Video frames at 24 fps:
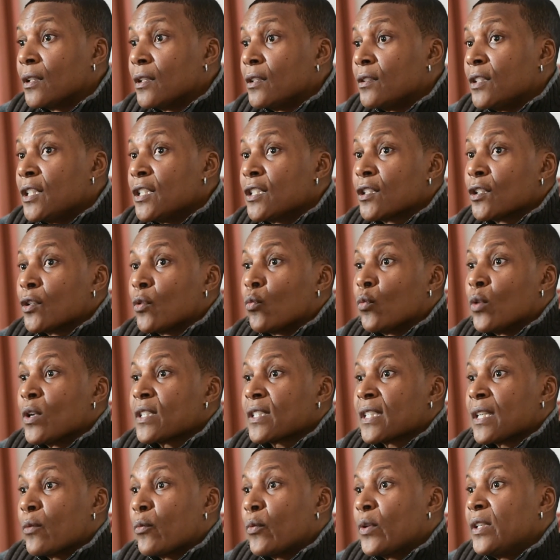These are the ones
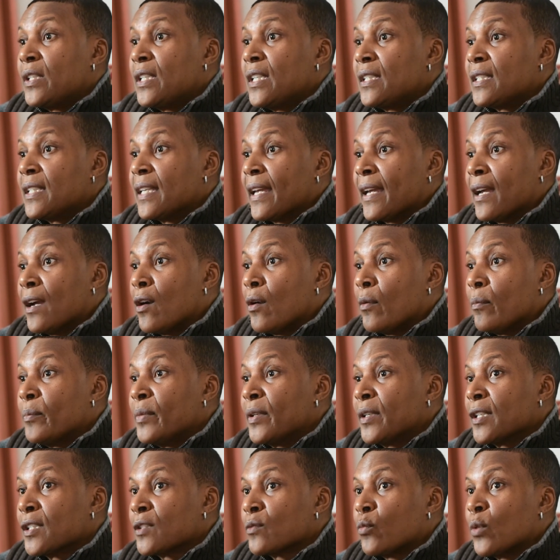that we need to help,
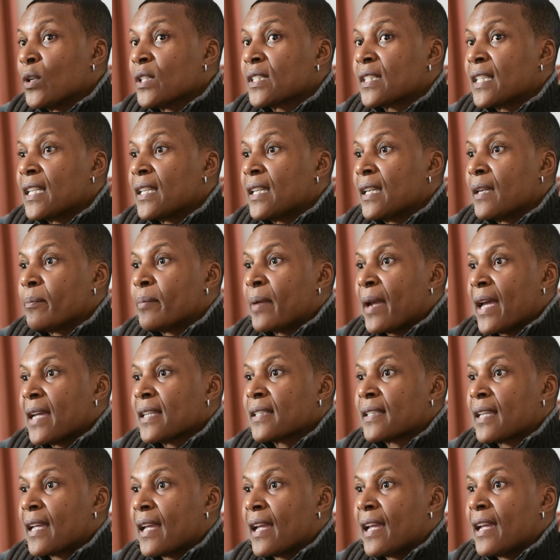because once they get
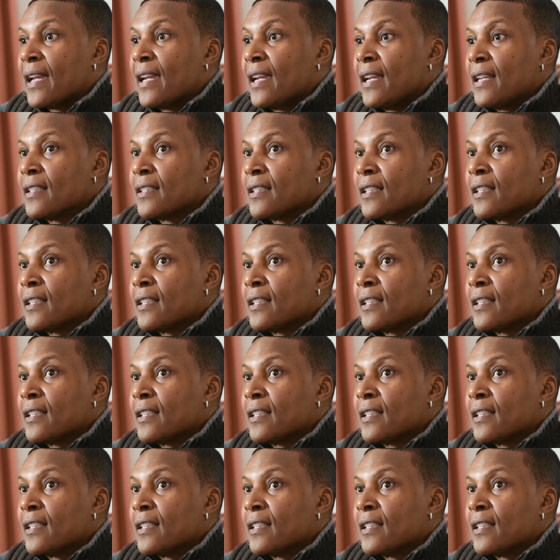past that age,